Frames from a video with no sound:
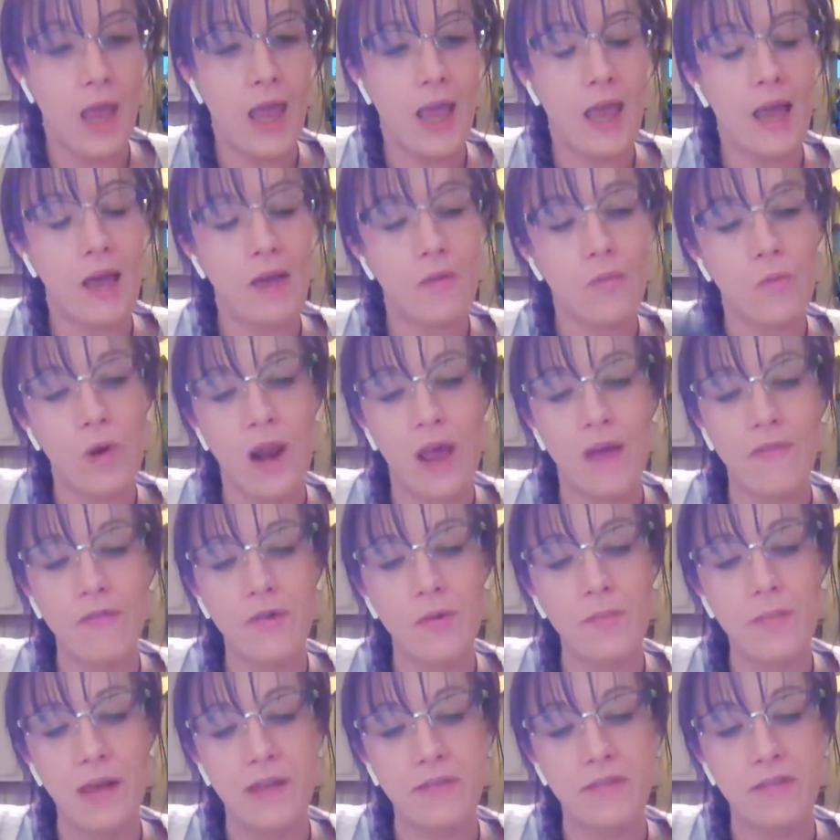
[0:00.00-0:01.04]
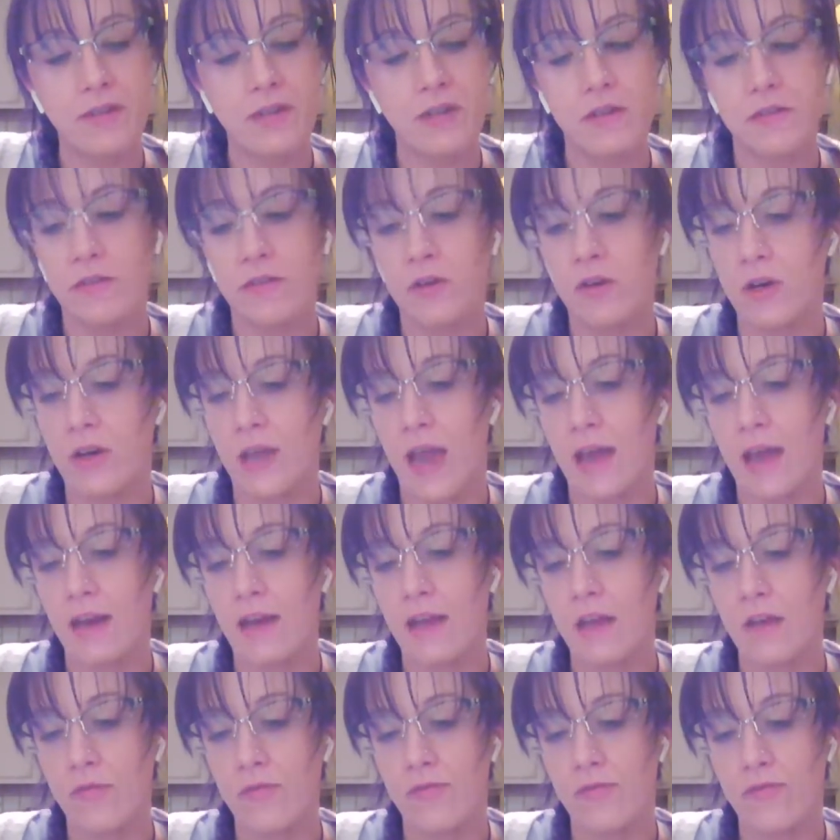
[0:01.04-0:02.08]
And whatever messages you're
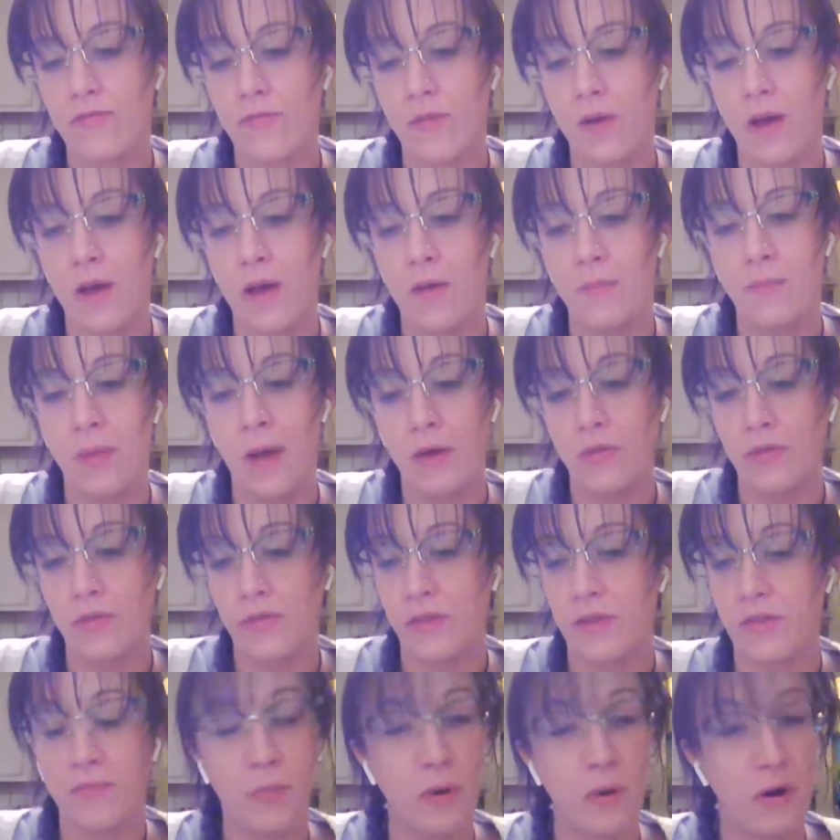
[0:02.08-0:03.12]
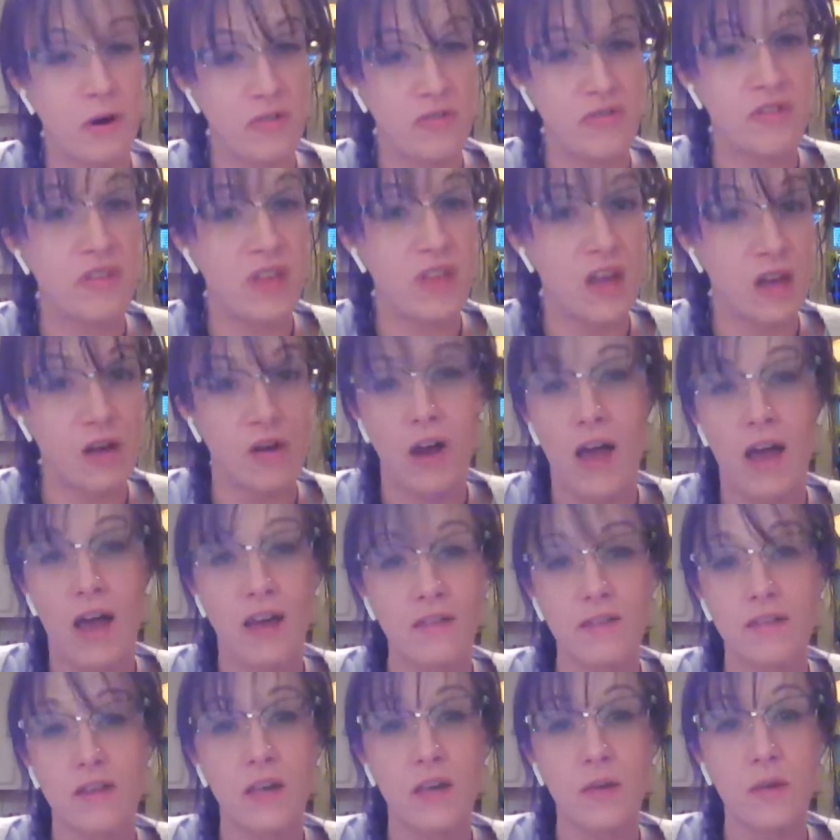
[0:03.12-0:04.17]
getting about this person that you're
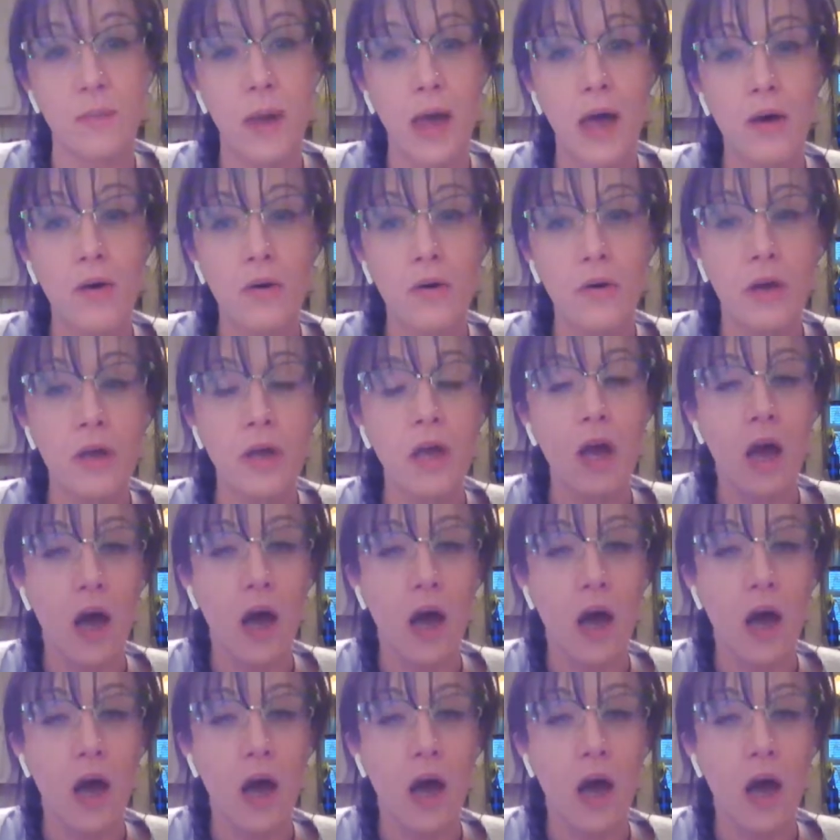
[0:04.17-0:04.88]
asking about,